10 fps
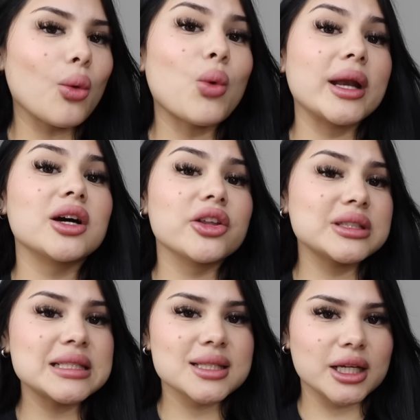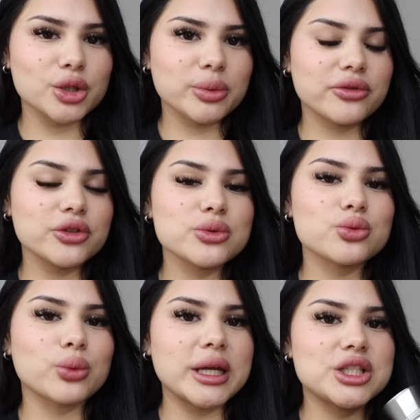when other designer
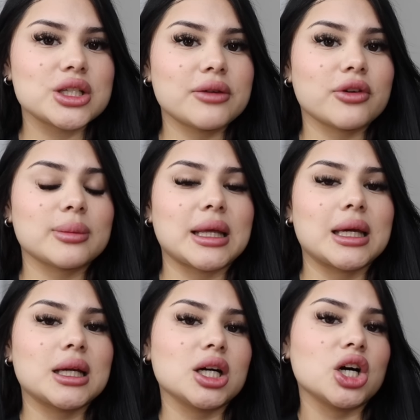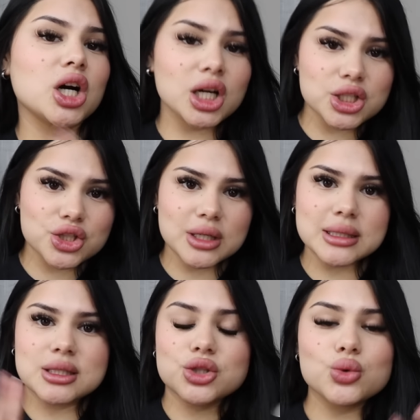perfumes range from like
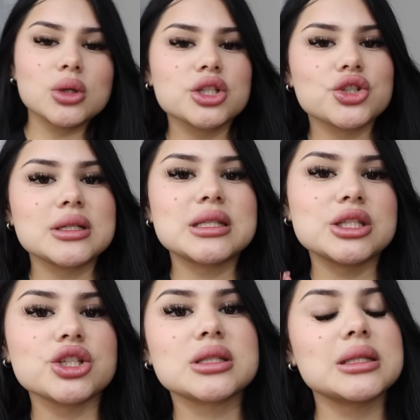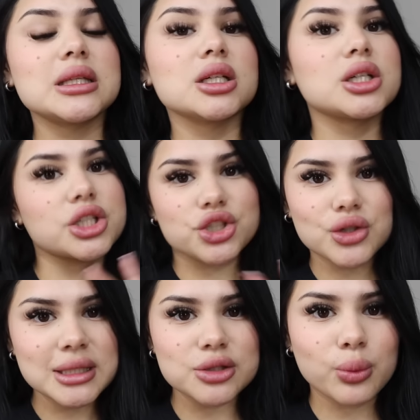100s, 200s, just in the
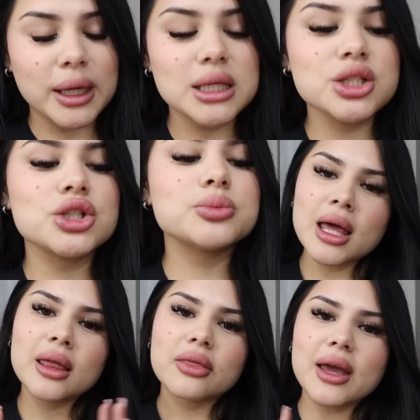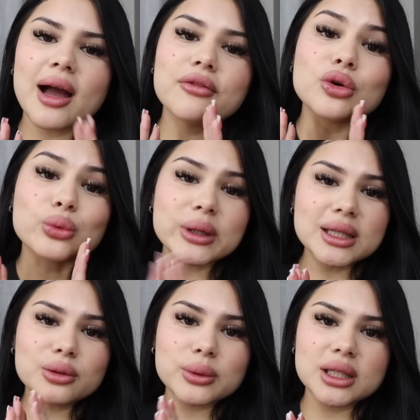100s range. They have
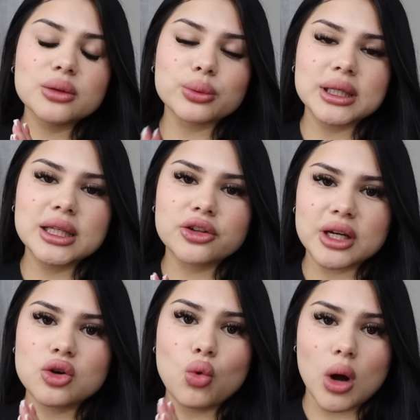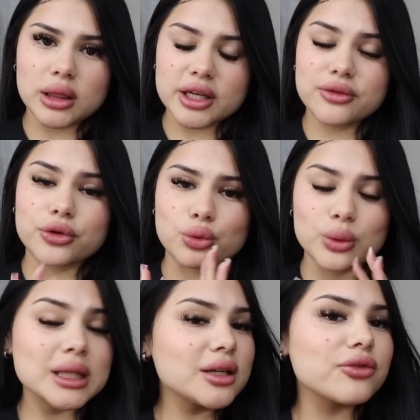really, really, really great quality for
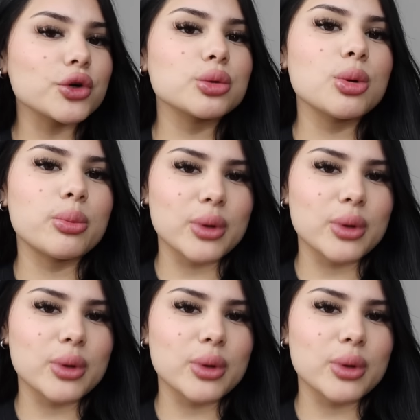really affordable